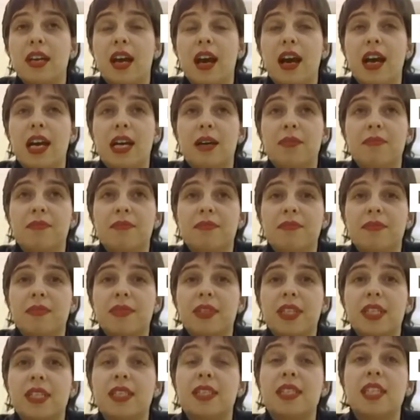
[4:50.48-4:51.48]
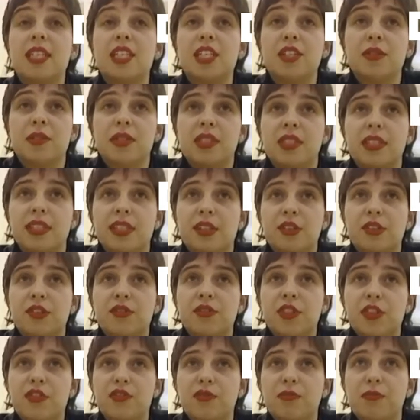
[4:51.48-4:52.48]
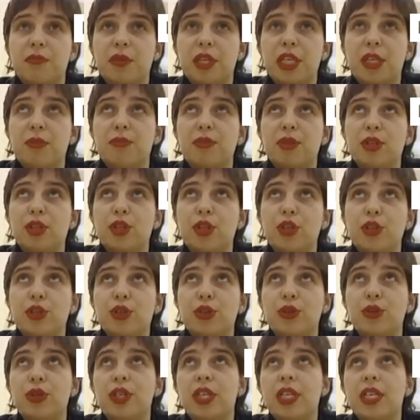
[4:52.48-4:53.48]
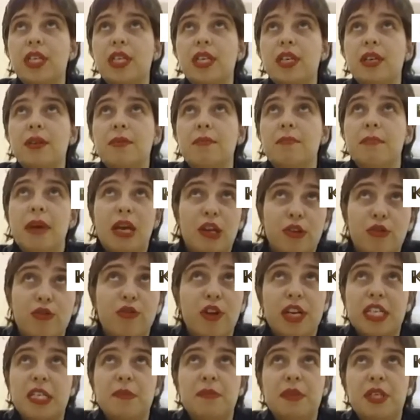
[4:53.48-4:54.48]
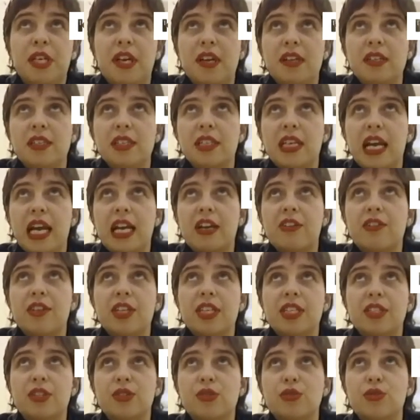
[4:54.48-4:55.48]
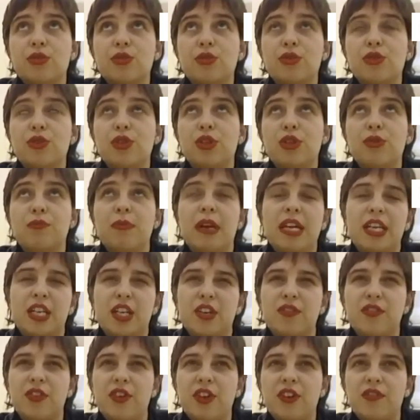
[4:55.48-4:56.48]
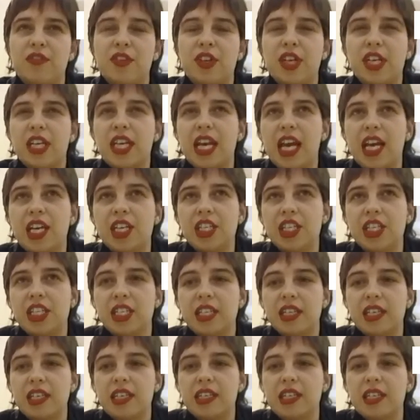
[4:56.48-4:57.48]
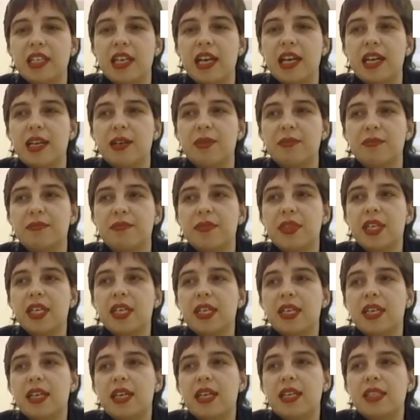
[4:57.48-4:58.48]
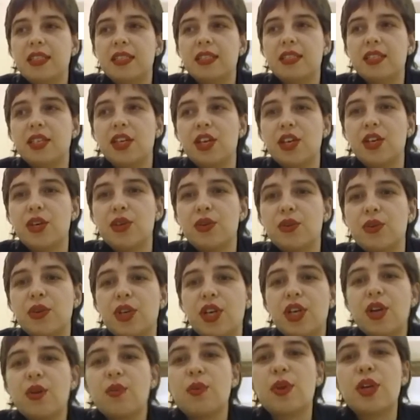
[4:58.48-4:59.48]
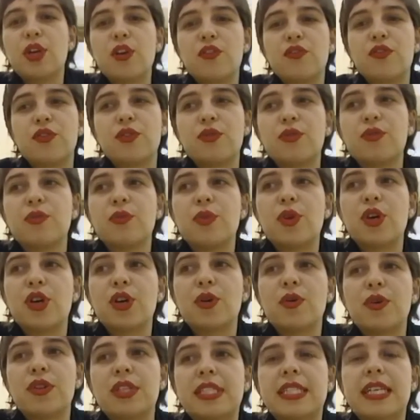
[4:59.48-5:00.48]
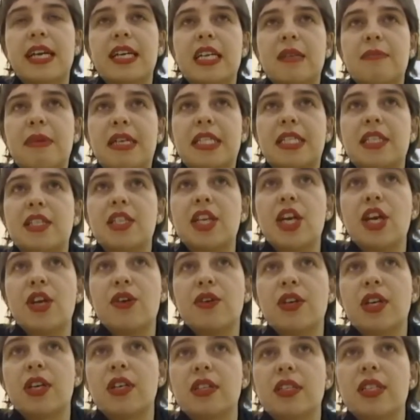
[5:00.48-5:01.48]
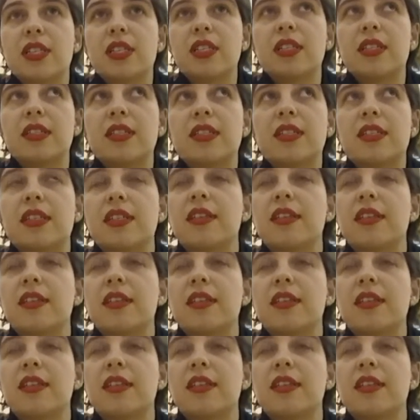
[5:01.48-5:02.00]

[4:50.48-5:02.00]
um, constituencies, a lot of different people who may already be going to galleries or who may go very, very occasionally. Um, so we'll often work with slightly better known artists